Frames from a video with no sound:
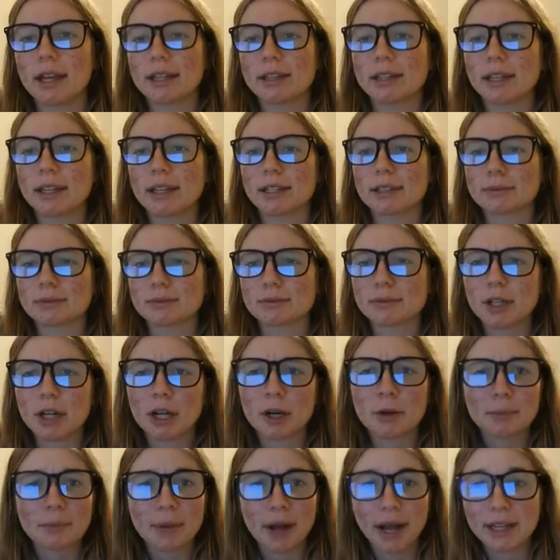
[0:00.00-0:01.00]
And then
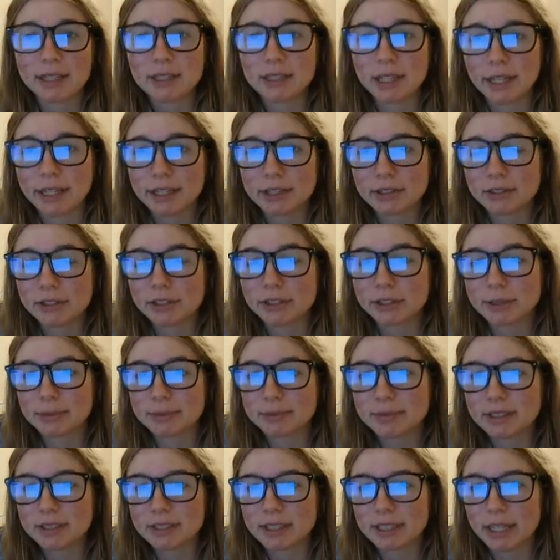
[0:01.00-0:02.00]
combine like
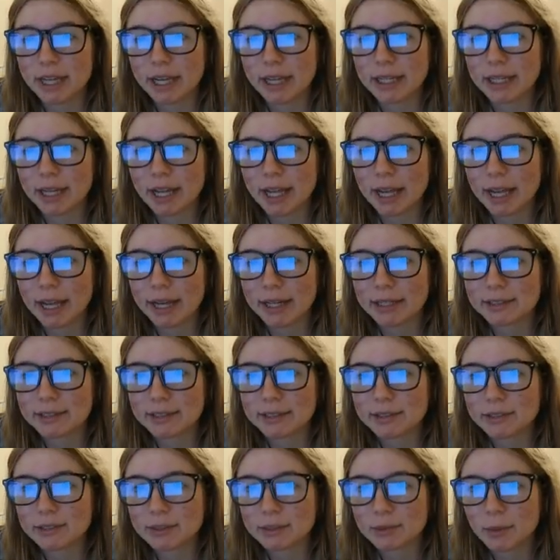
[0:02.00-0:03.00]
terms to get x
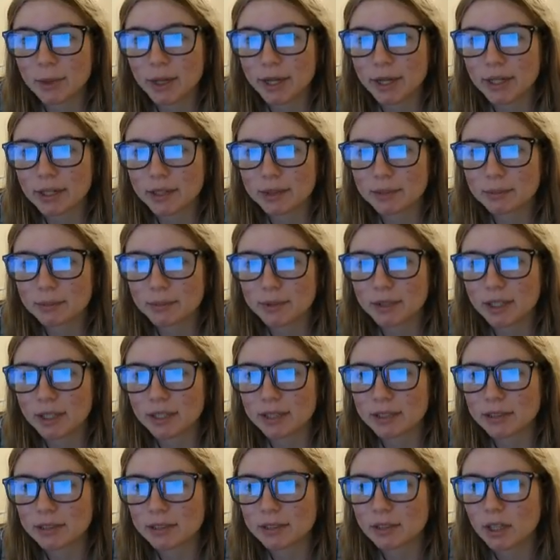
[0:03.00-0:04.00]
squared
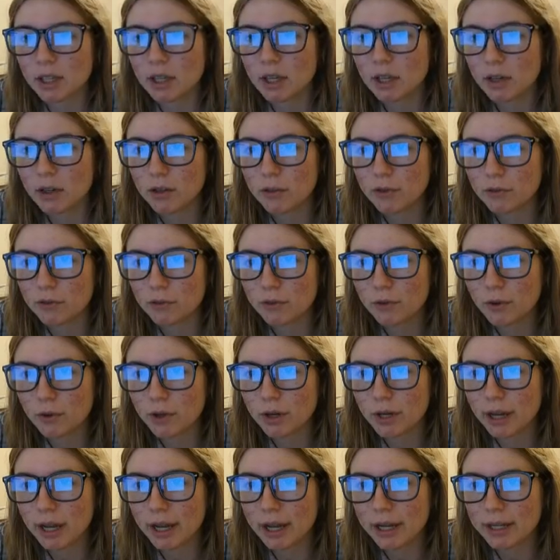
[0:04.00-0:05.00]
plus
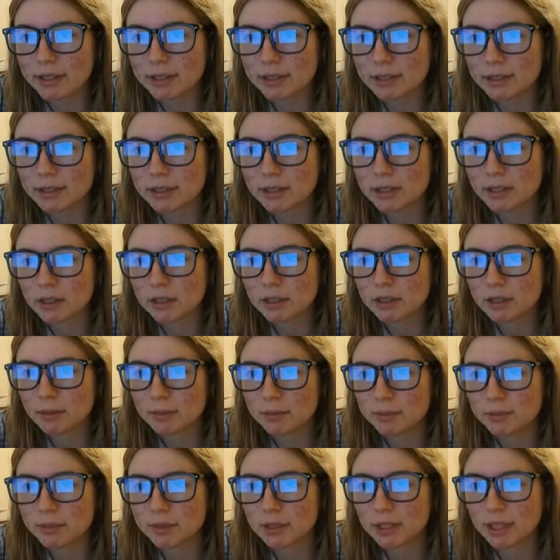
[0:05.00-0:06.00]
4x
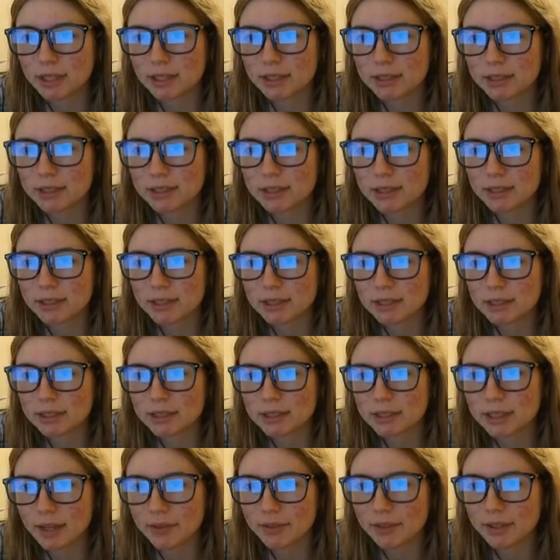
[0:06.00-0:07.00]
plus
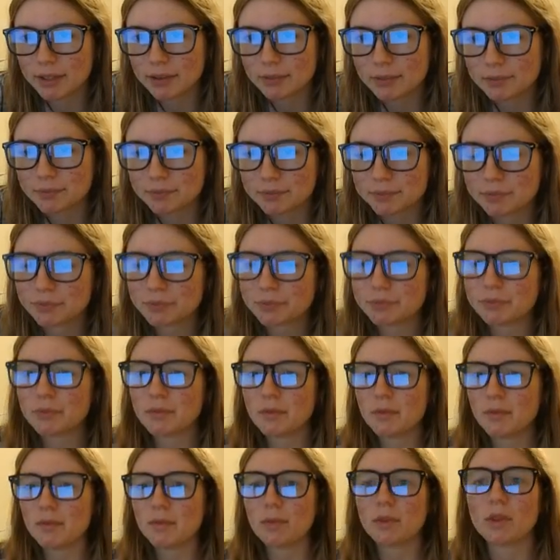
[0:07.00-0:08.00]
7.
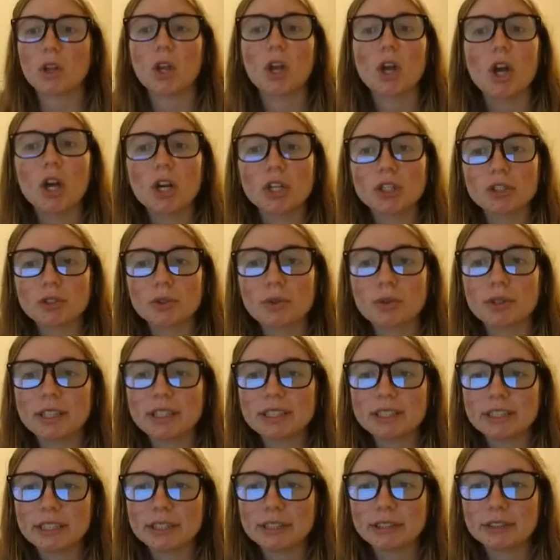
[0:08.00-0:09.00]
So
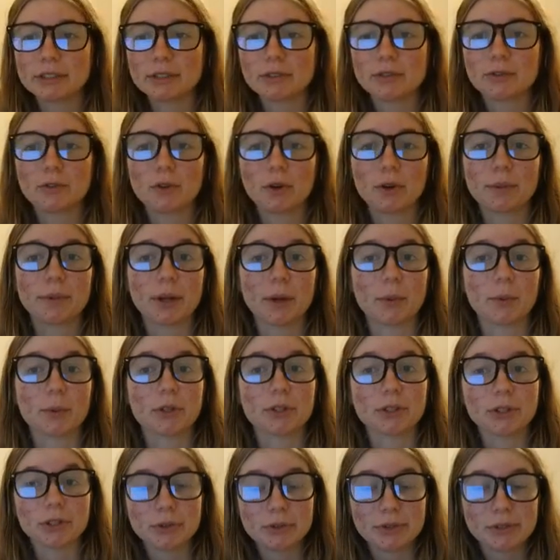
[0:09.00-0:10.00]
this here is the form that we're
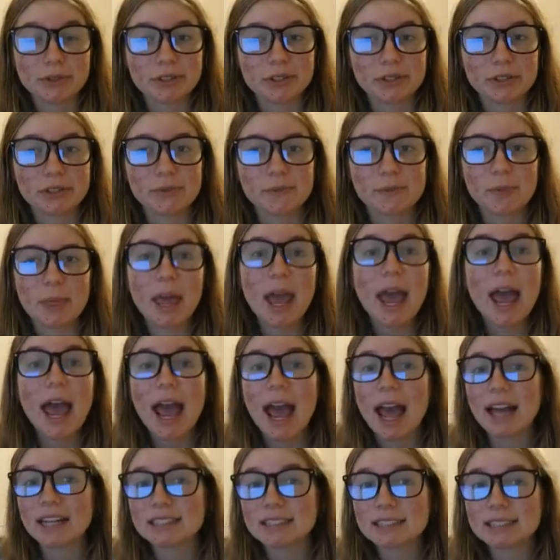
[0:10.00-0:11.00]
used to,
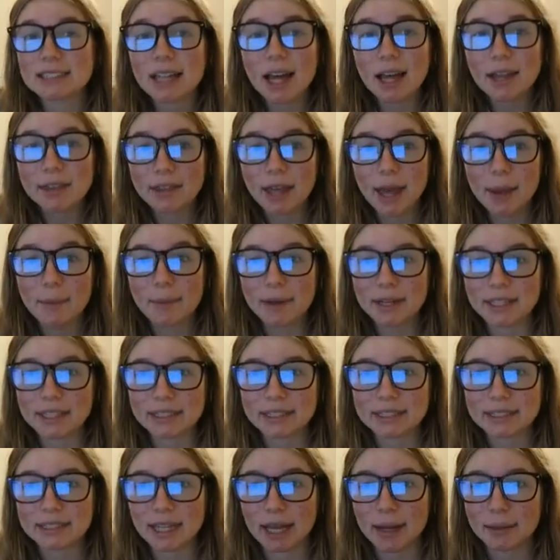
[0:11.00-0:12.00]
and it's not that many
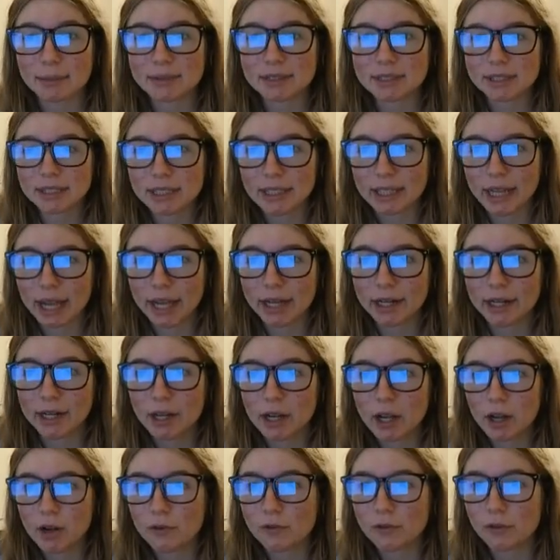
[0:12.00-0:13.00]
steps to get
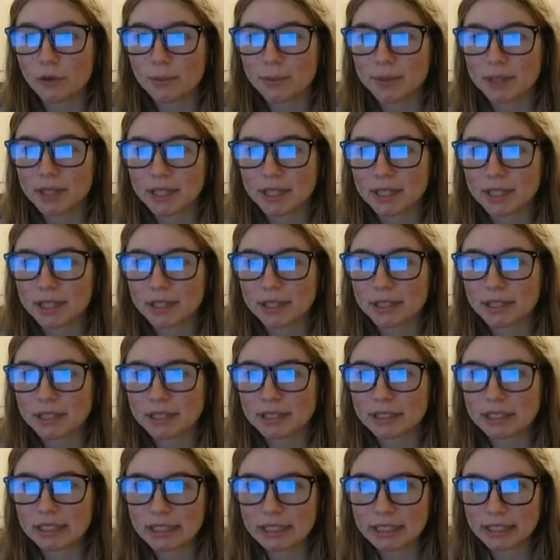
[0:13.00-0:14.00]
from here
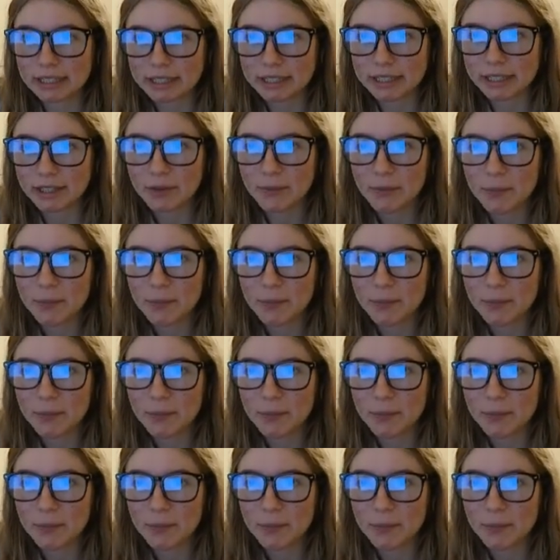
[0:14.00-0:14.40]
to here.